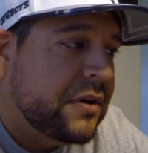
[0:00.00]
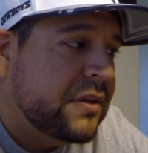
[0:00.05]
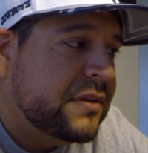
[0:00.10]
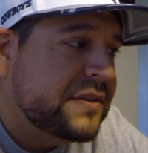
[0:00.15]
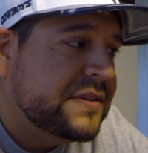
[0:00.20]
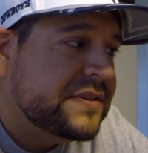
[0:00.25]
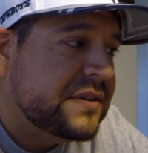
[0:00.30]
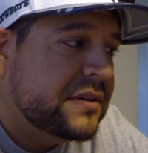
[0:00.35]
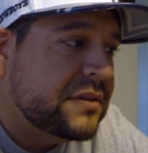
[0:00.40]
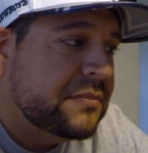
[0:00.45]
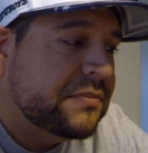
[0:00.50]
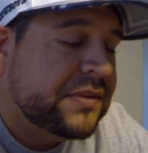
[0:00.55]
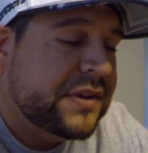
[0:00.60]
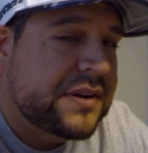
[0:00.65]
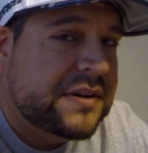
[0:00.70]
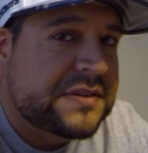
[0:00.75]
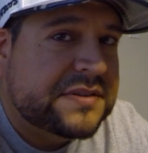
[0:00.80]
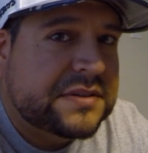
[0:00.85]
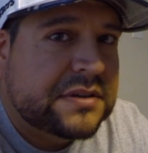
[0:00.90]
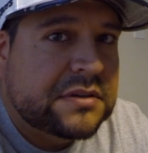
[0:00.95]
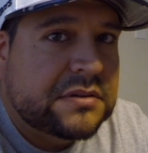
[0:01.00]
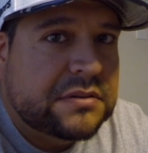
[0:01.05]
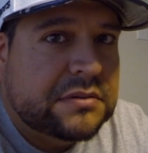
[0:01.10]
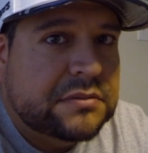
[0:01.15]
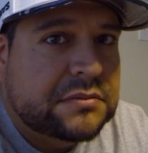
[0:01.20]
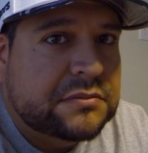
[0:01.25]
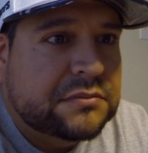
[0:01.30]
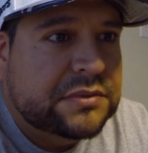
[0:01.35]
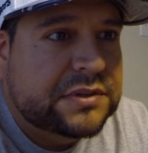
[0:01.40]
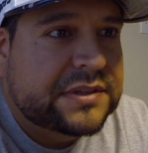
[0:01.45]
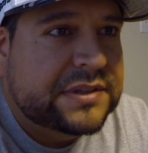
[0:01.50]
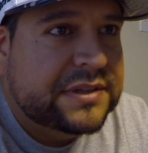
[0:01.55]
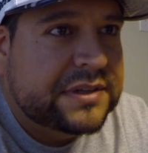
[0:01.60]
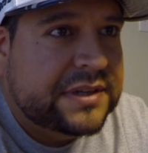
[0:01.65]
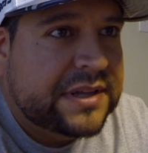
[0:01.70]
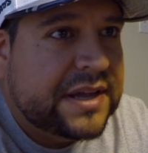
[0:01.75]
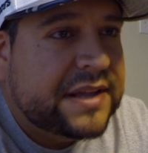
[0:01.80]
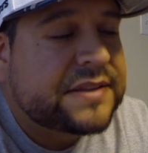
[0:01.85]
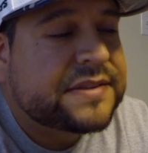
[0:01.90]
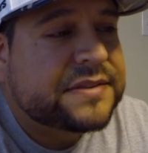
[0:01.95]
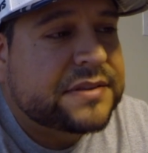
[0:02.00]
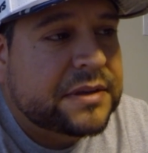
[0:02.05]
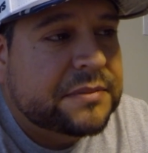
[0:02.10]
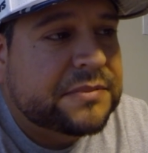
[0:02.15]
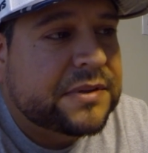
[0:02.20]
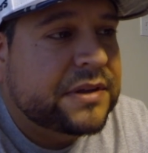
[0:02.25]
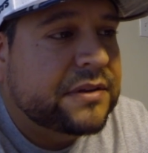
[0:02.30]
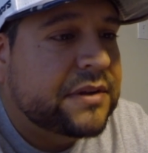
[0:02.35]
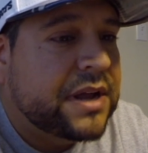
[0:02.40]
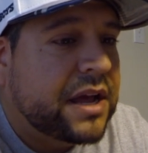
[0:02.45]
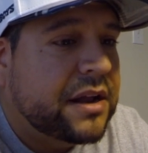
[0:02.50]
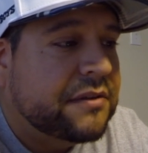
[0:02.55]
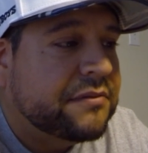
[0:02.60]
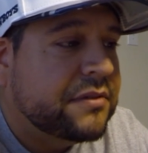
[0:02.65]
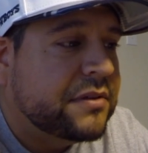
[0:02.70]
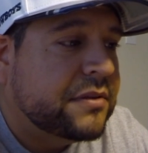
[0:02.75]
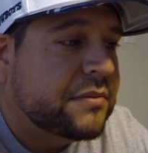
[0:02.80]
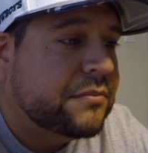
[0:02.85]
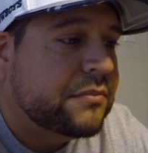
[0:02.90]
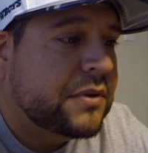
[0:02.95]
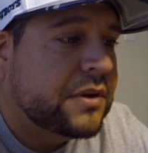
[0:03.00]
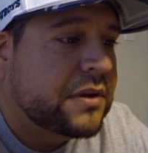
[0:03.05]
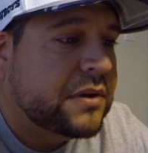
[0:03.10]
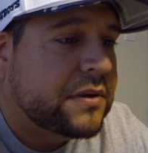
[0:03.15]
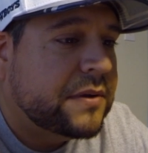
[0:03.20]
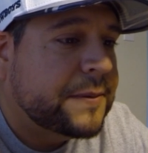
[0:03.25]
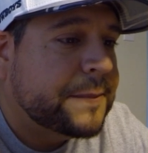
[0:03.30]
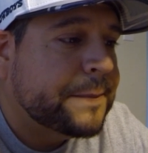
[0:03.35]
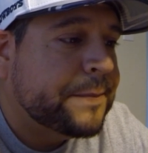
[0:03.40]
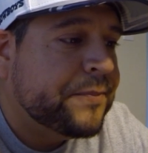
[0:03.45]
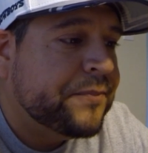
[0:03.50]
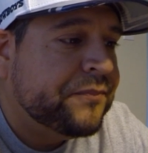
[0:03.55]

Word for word: all these other players, though, we did get something out of him. Um,